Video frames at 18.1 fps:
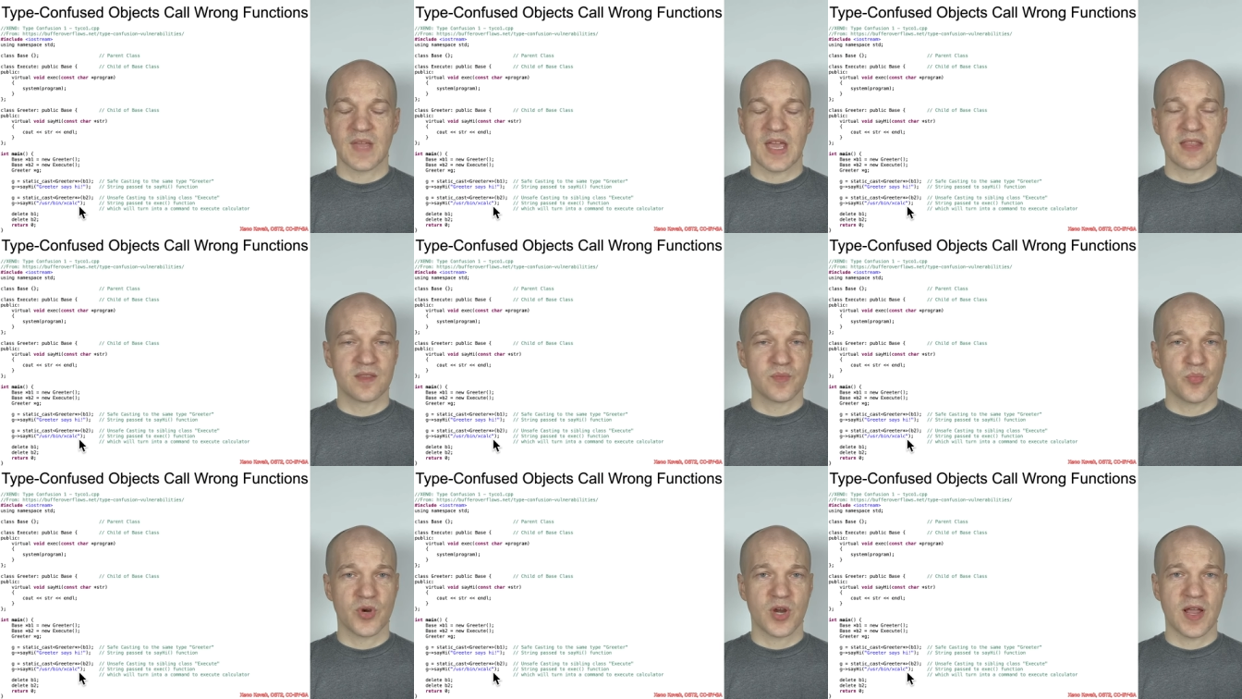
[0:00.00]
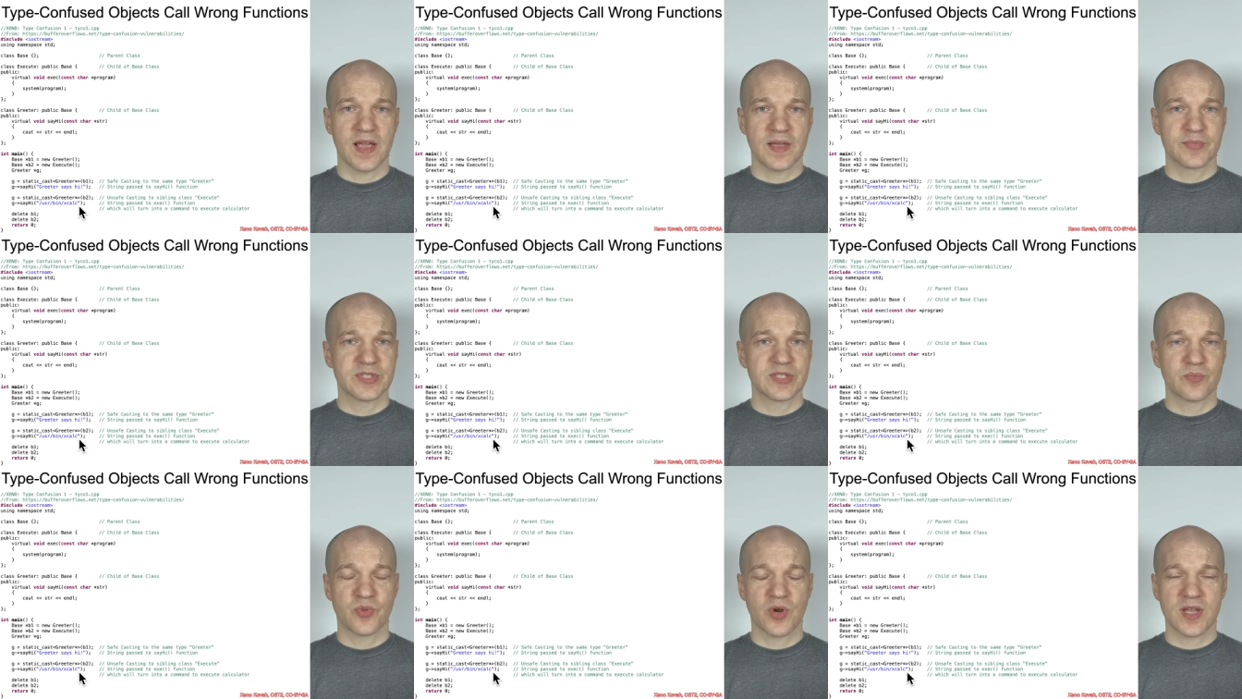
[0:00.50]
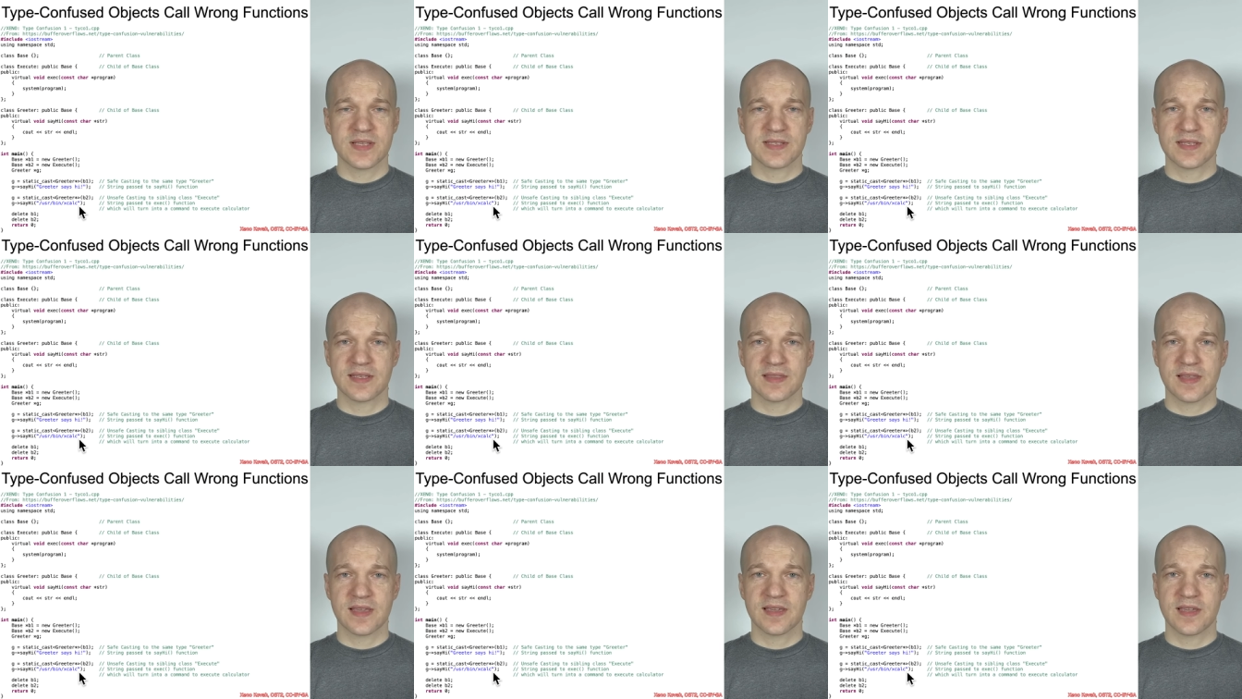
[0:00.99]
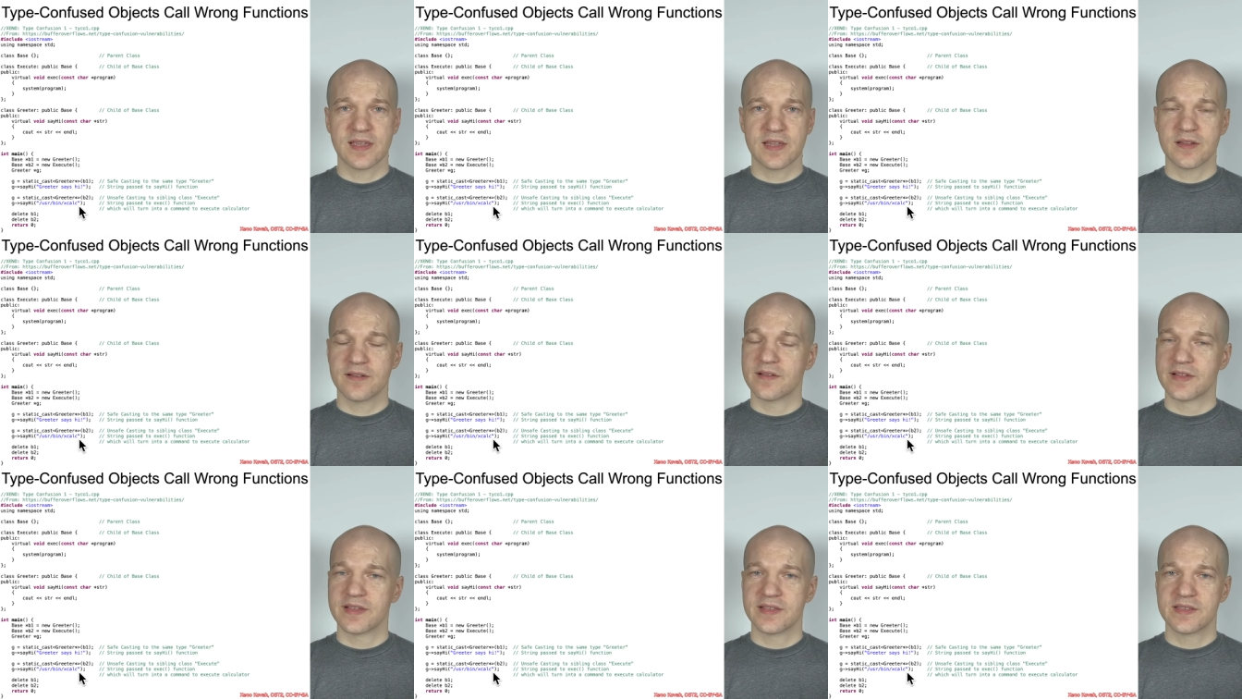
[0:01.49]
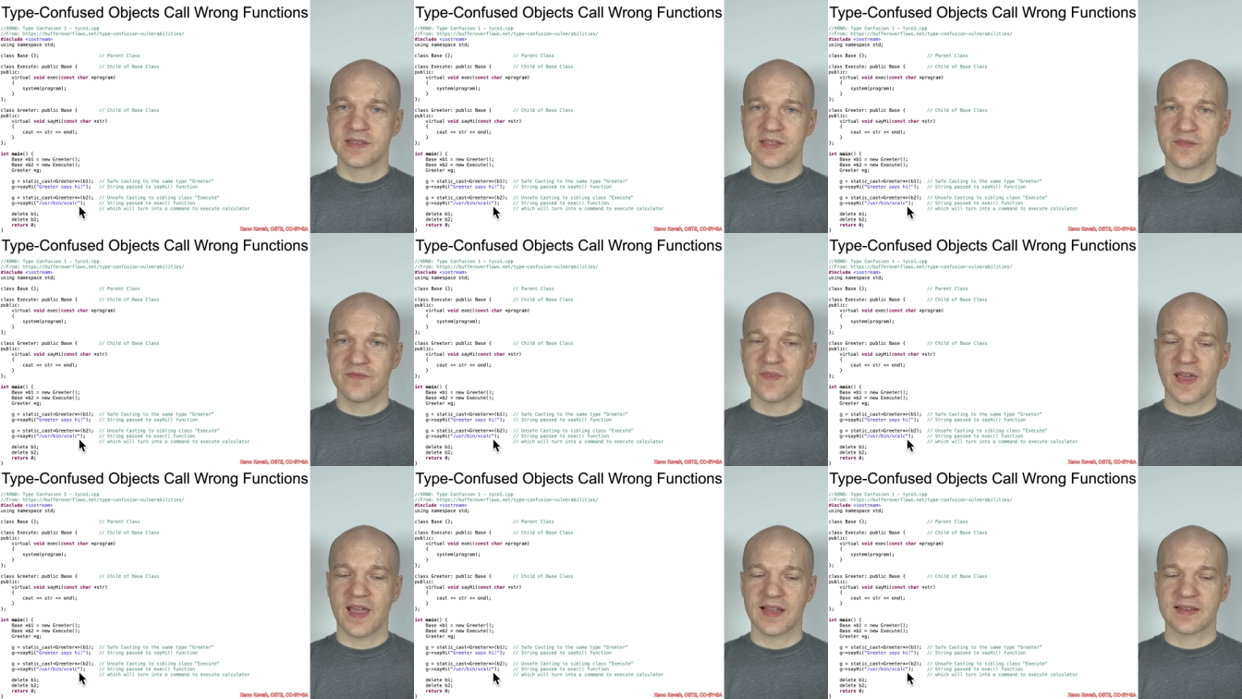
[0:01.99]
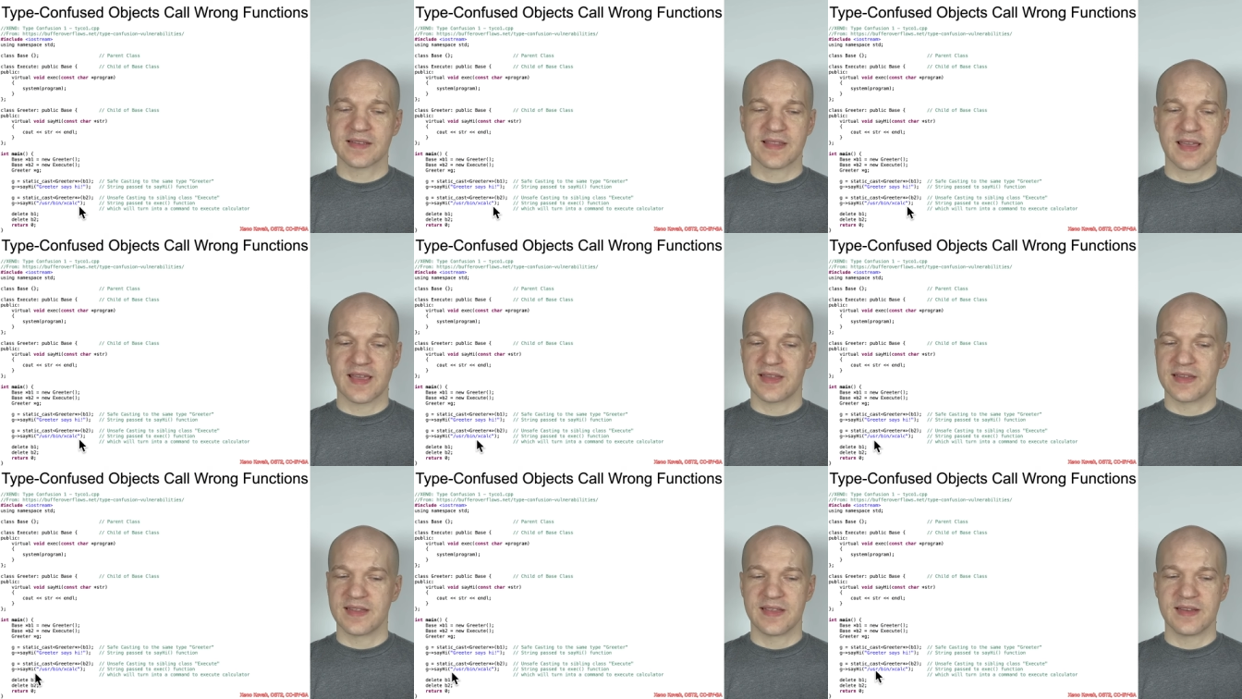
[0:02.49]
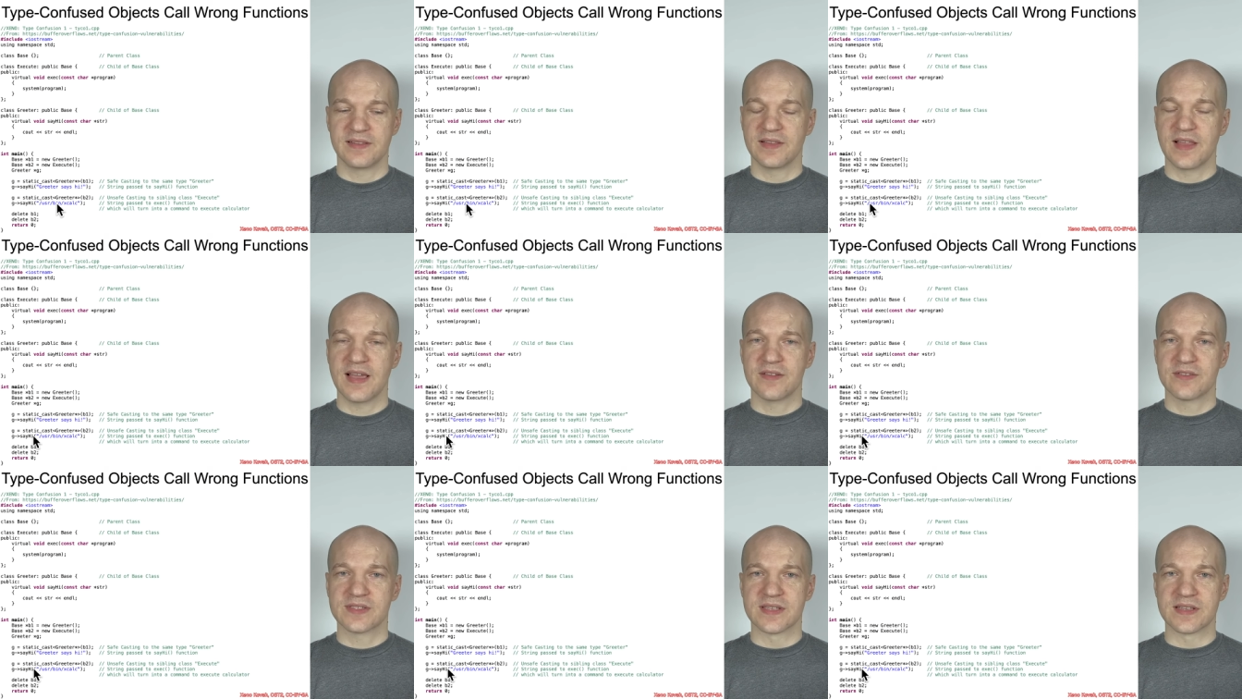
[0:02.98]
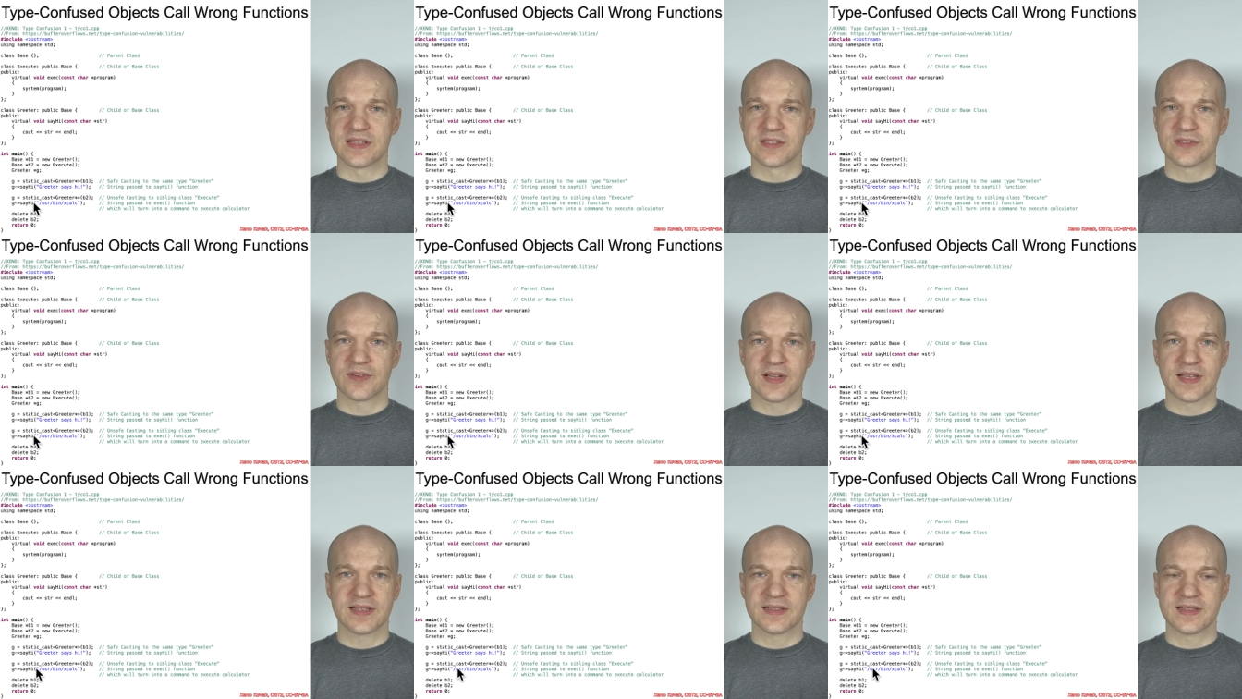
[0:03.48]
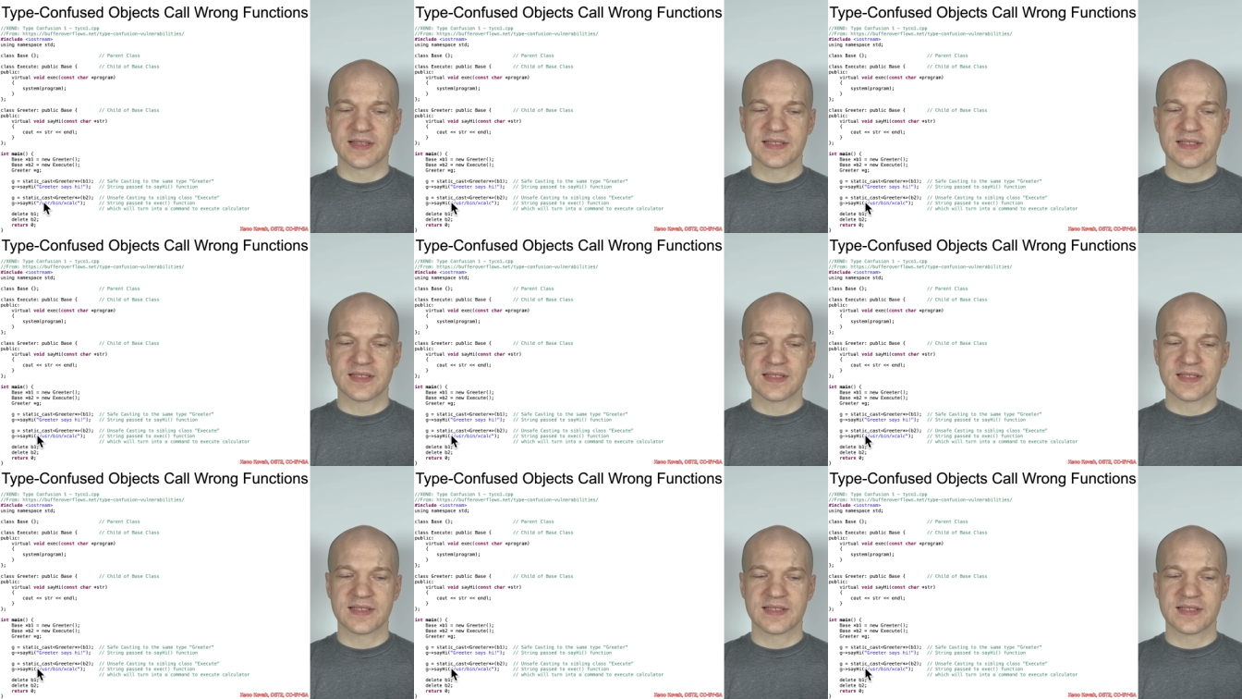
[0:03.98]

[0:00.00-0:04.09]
And the perhaps surprising thing here is the fact that it allows this, right?